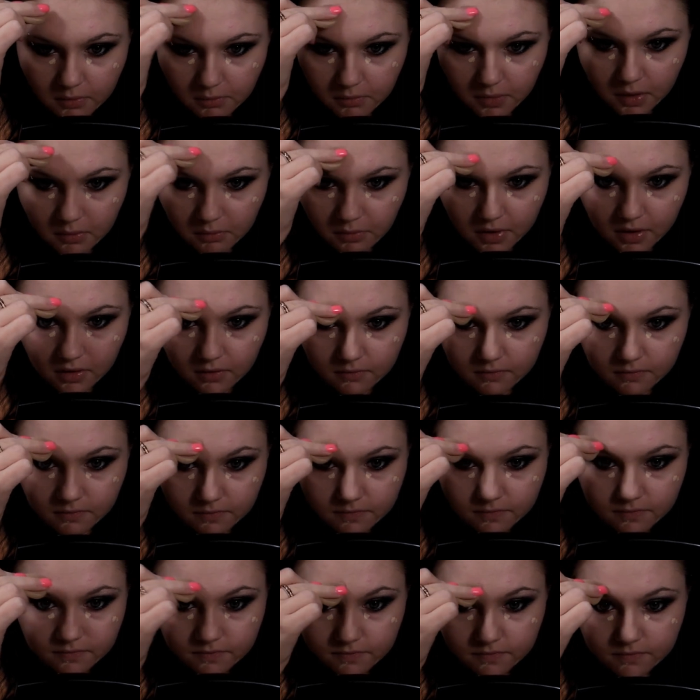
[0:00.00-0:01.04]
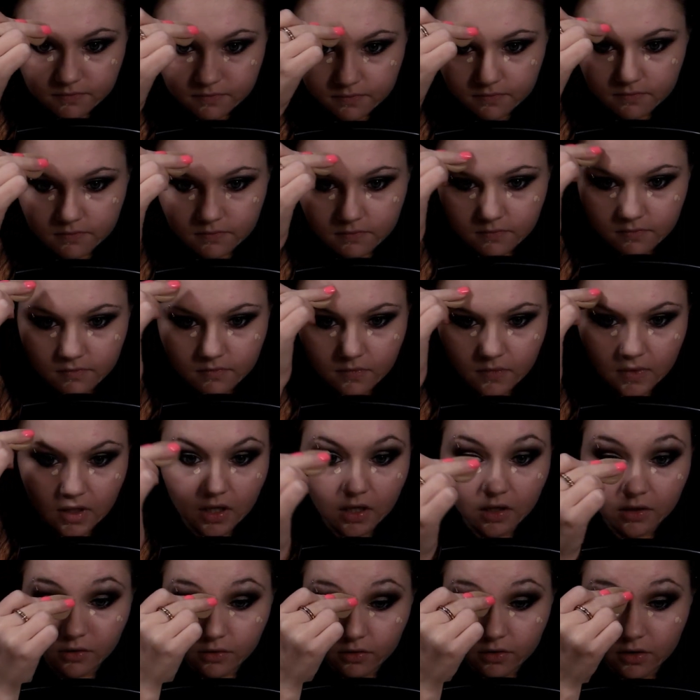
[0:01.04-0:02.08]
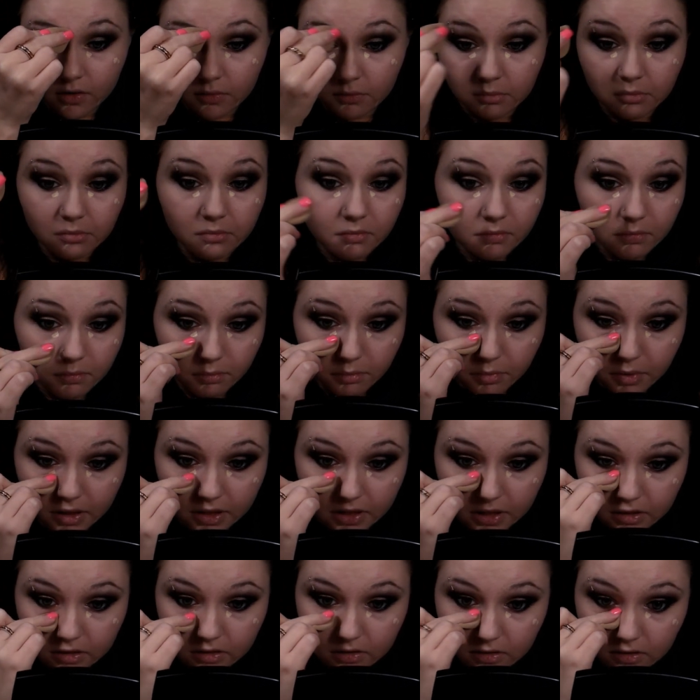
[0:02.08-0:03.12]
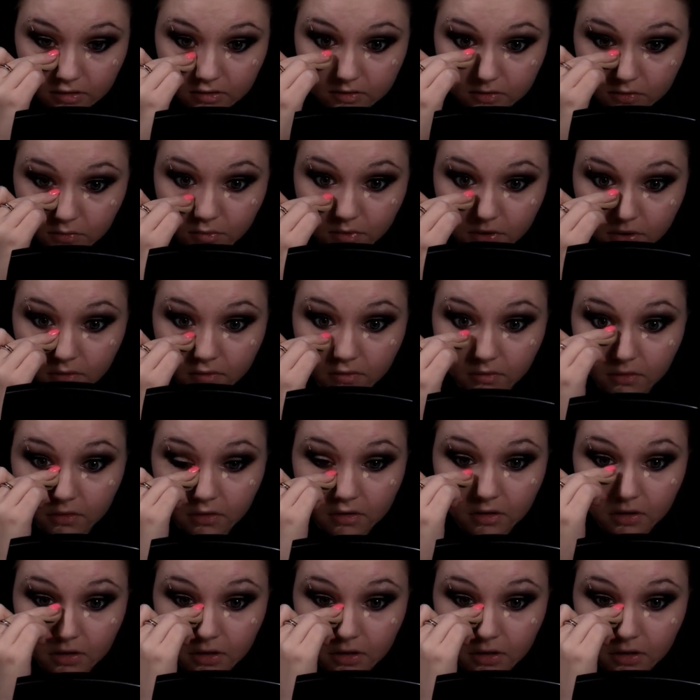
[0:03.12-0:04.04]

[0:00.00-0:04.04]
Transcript: pat, pat, pat. And you're gonna blend as well.